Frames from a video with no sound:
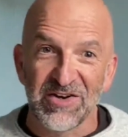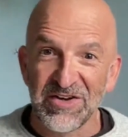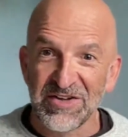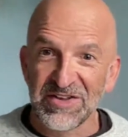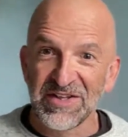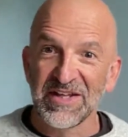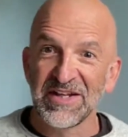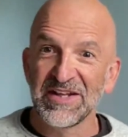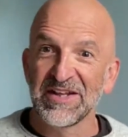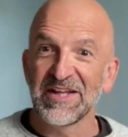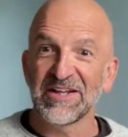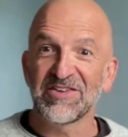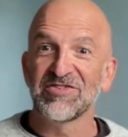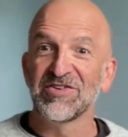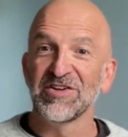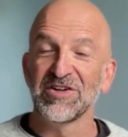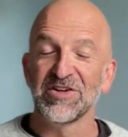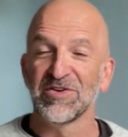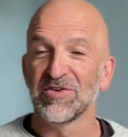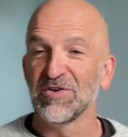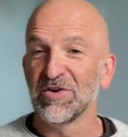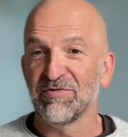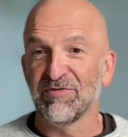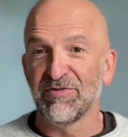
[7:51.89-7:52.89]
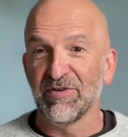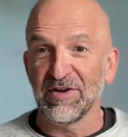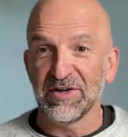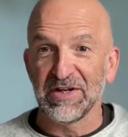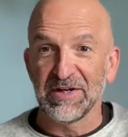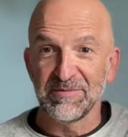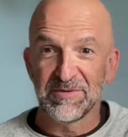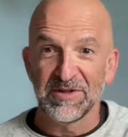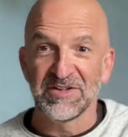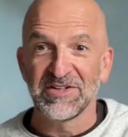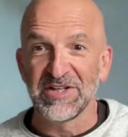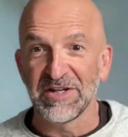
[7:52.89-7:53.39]
And then next thing you know, oh, fuck,
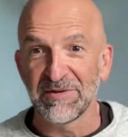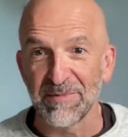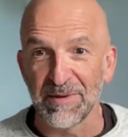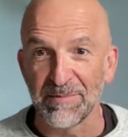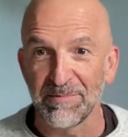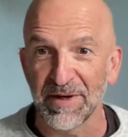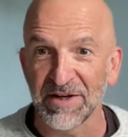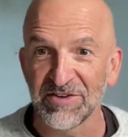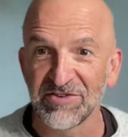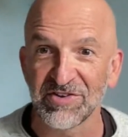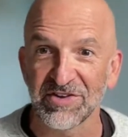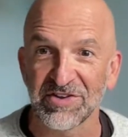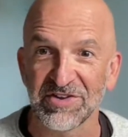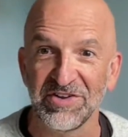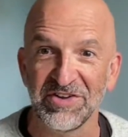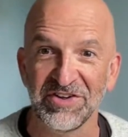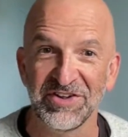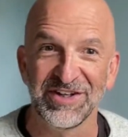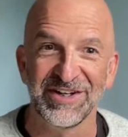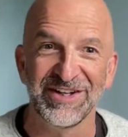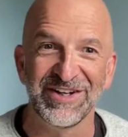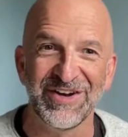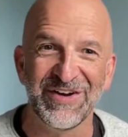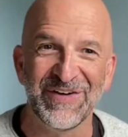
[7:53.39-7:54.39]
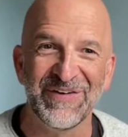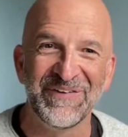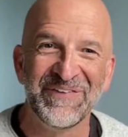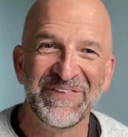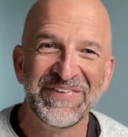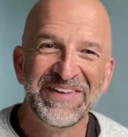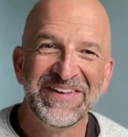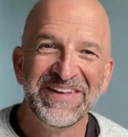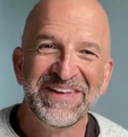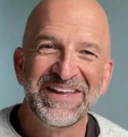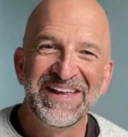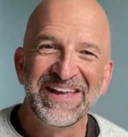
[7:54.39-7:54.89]
I'm going to take my bicycle. You know,
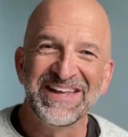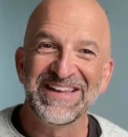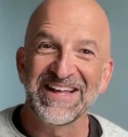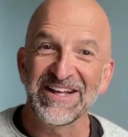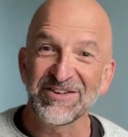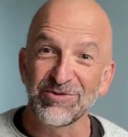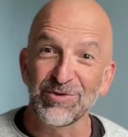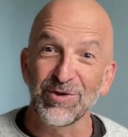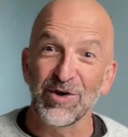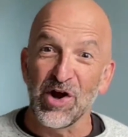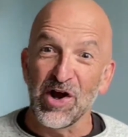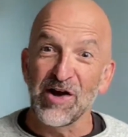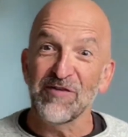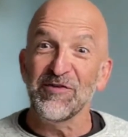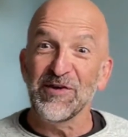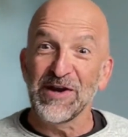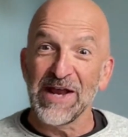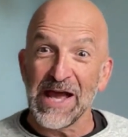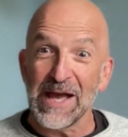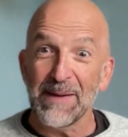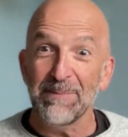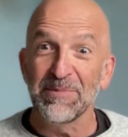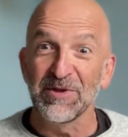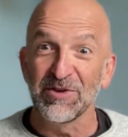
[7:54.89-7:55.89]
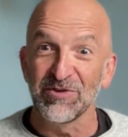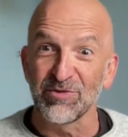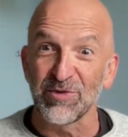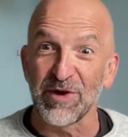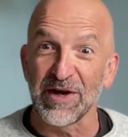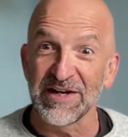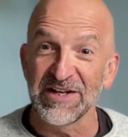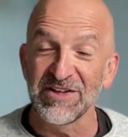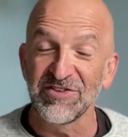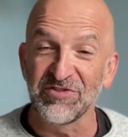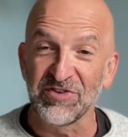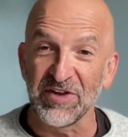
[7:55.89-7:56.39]
and that's what often happens,
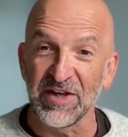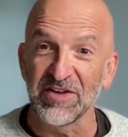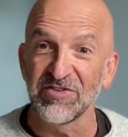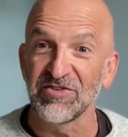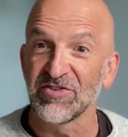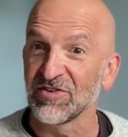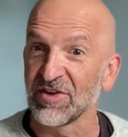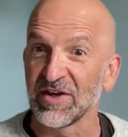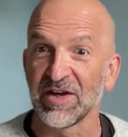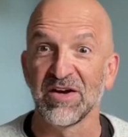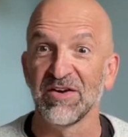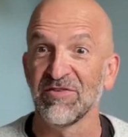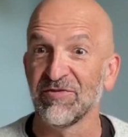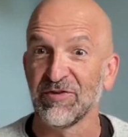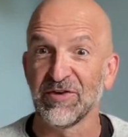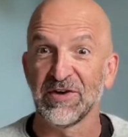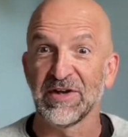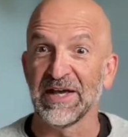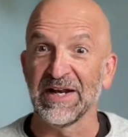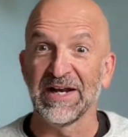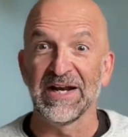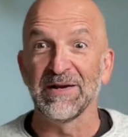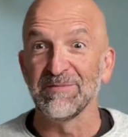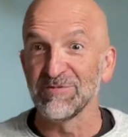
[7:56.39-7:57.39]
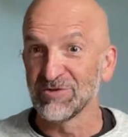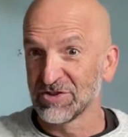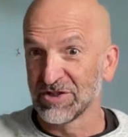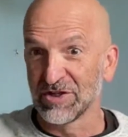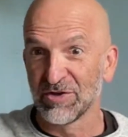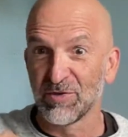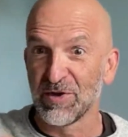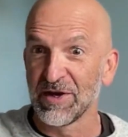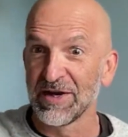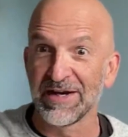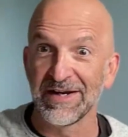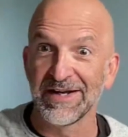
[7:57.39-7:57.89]
right? In sales is like, oh, forget it. I'm just going to
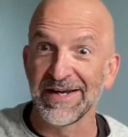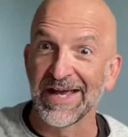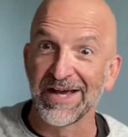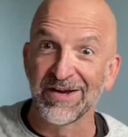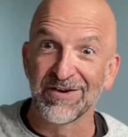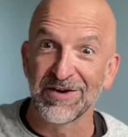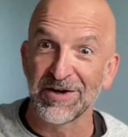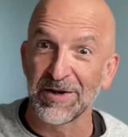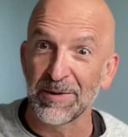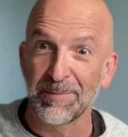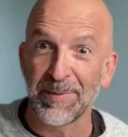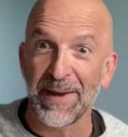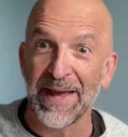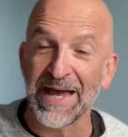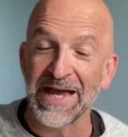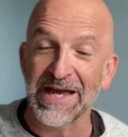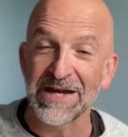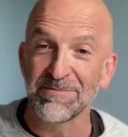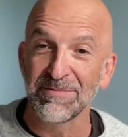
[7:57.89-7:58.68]
write it down on a pad.